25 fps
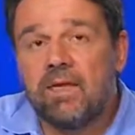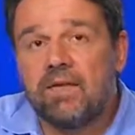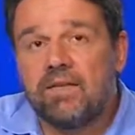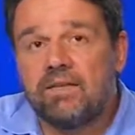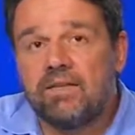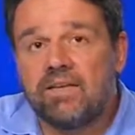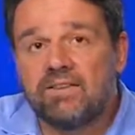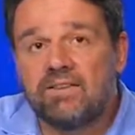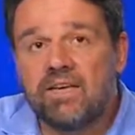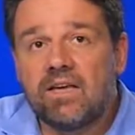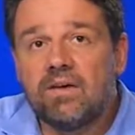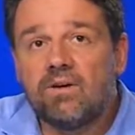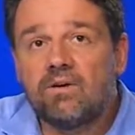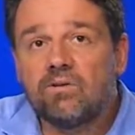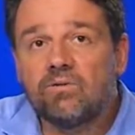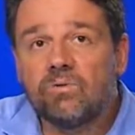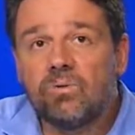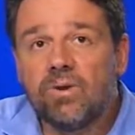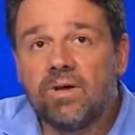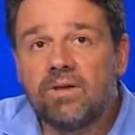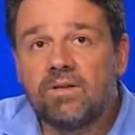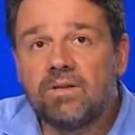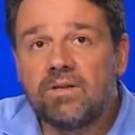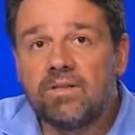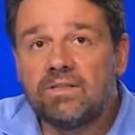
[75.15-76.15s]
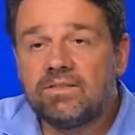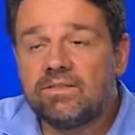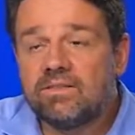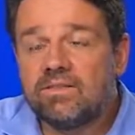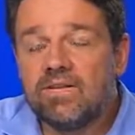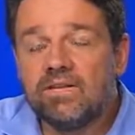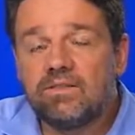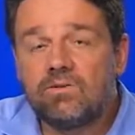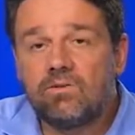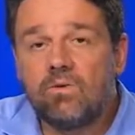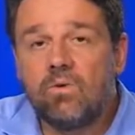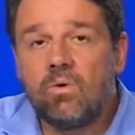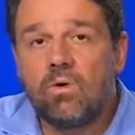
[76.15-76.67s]
The second one is
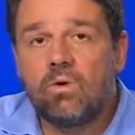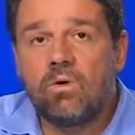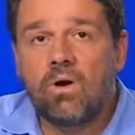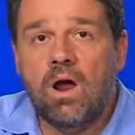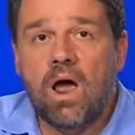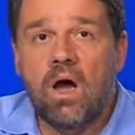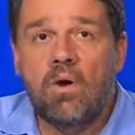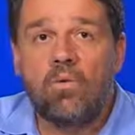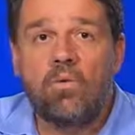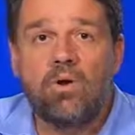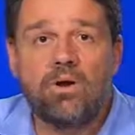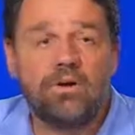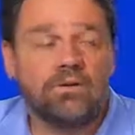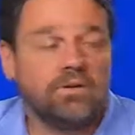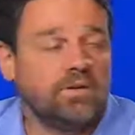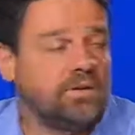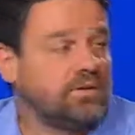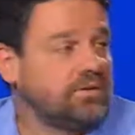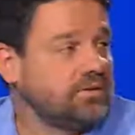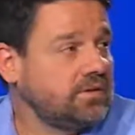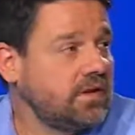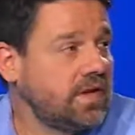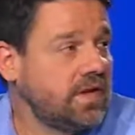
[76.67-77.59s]
network awareness.